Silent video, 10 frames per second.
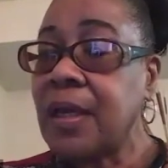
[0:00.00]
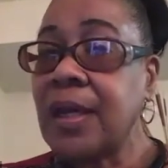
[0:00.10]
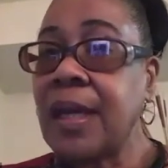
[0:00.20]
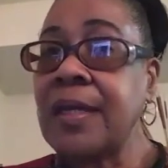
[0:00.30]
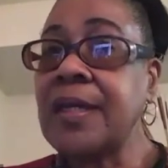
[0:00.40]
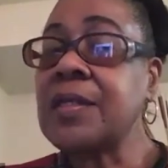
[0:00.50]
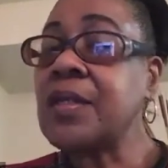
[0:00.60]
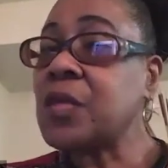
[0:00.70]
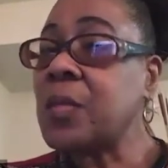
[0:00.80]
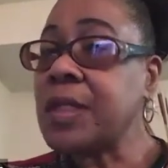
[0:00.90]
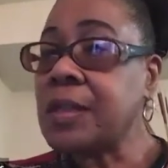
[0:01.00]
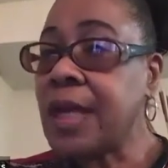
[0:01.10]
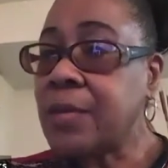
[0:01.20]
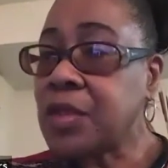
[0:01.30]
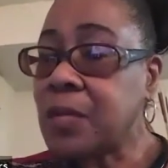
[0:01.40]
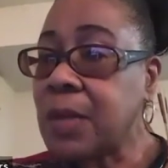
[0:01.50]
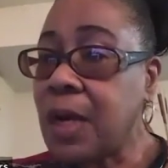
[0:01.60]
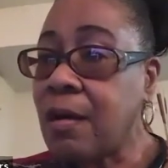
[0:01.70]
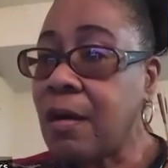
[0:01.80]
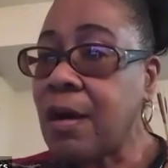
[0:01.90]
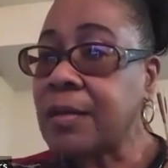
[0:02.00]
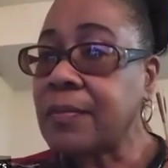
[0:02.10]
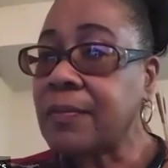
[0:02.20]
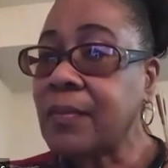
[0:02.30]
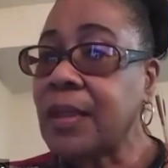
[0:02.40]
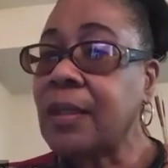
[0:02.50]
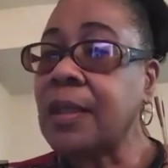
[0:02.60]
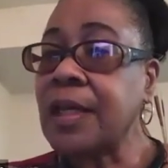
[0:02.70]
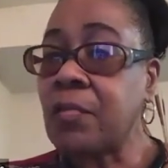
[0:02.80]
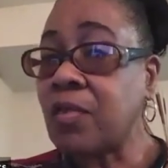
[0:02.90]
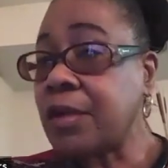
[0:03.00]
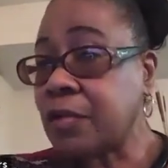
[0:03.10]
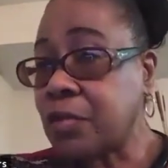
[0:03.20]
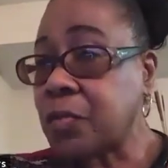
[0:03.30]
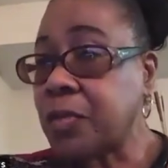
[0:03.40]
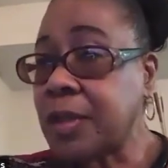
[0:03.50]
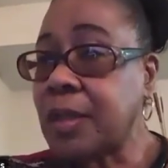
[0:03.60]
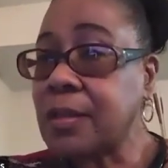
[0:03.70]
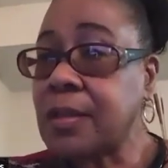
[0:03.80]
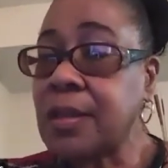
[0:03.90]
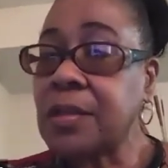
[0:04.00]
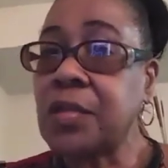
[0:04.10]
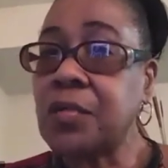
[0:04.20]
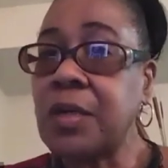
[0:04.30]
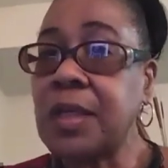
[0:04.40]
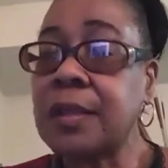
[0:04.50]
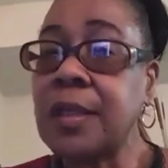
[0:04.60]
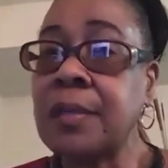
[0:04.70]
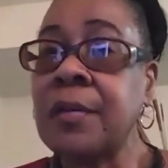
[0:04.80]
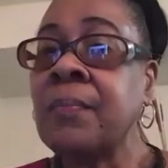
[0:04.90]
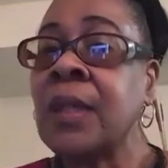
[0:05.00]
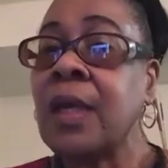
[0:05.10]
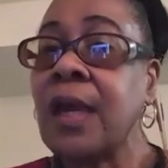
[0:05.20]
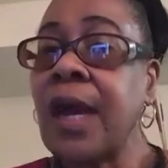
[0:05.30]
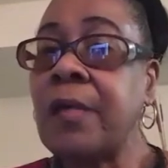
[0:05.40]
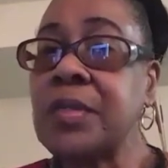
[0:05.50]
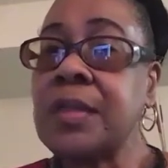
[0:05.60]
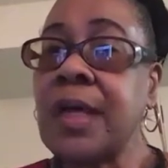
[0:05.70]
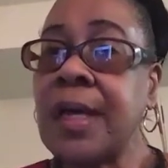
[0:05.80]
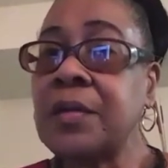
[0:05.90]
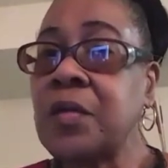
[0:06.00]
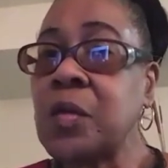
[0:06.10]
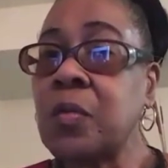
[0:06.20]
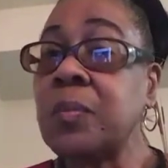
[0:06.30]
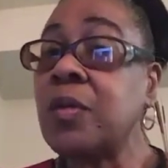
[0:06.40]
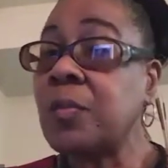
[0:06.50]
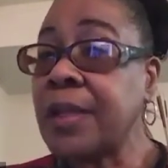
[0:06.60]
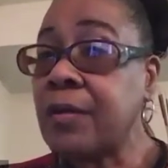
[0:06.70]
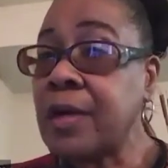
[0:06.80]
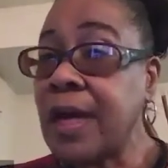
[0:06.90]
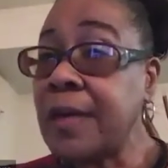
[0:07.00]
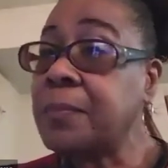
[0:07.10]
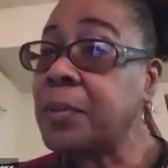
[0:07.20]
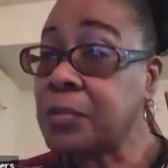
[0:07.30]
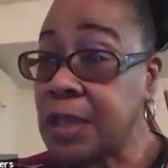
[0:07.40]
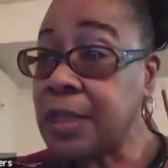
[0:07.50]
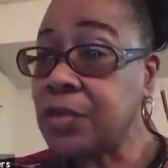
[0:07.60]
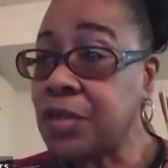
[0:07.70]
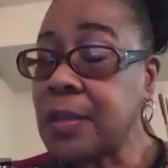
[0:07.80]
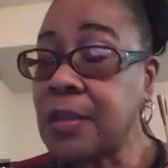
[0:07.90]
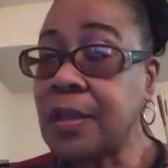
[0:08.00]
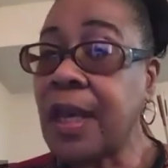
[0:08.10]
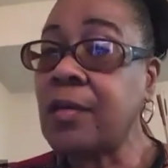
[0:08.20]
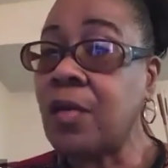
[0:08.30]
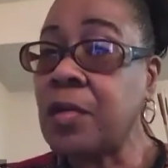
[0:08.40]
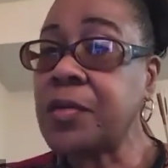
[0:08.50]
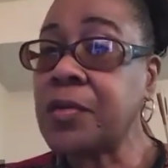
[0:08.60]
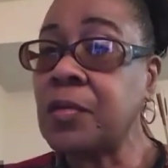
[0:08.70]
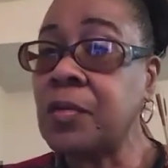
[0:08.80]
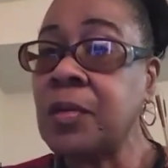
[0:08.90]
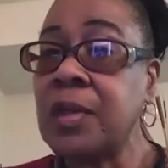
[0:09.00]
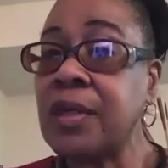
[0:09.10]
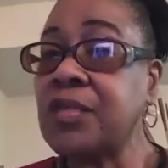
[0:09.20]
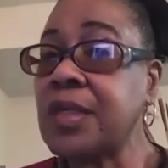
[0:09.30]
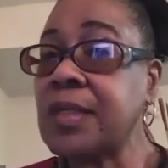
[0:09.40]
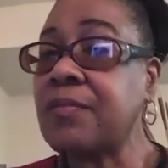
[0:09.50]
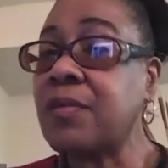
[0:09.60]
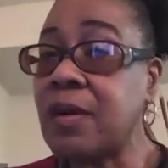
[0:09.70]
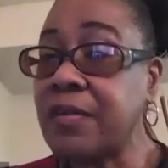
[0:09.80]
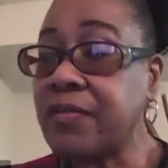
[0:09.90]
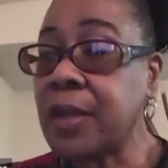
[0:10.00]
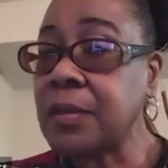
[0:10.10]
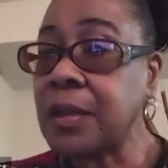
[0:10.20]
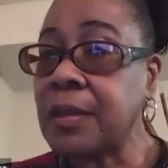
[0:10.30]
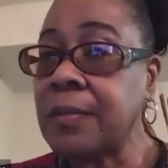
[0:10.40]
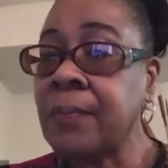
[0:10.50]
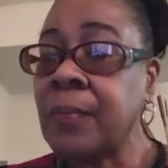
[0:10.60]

And it did so much damage to my heart. Later on, of course, we'll get into this 2 weeks later, I was diagnosed with pulmonary hypotension and also congestive heart failure.